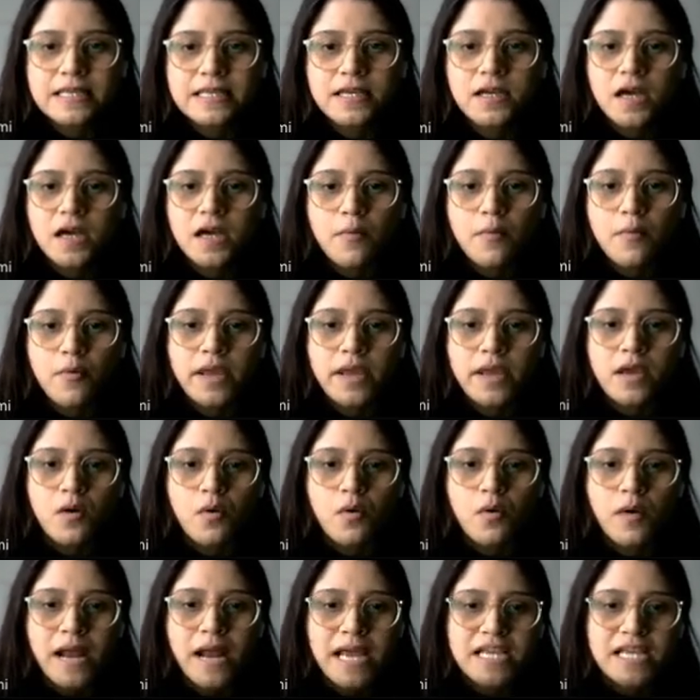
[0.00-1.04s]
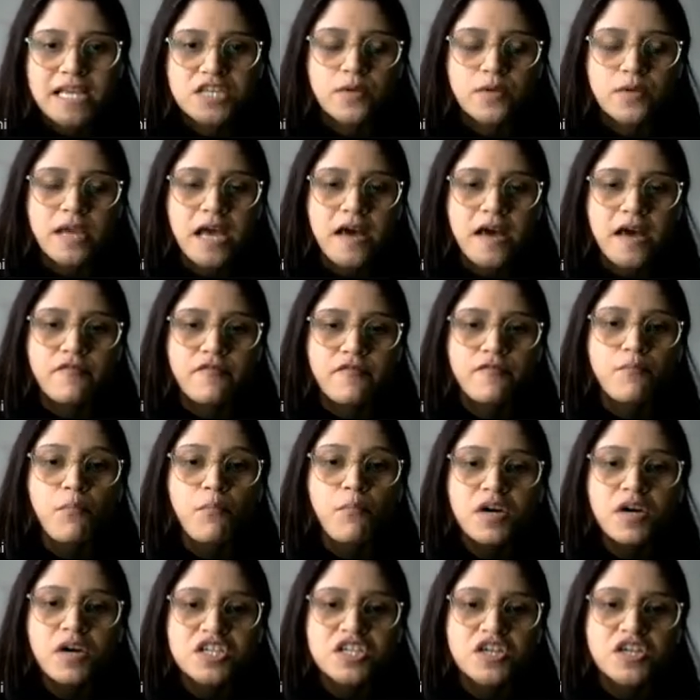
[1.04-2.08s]
the gamma ray or X-ray have
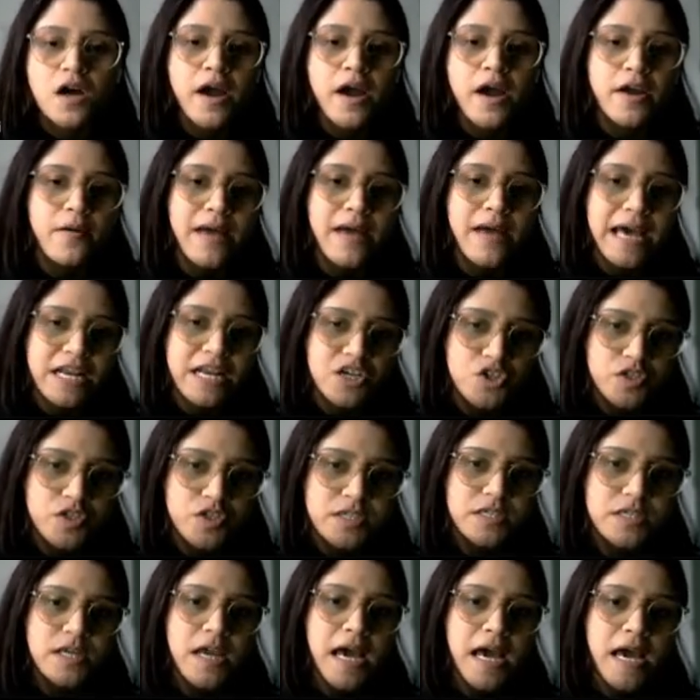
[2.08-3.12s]
much higher energy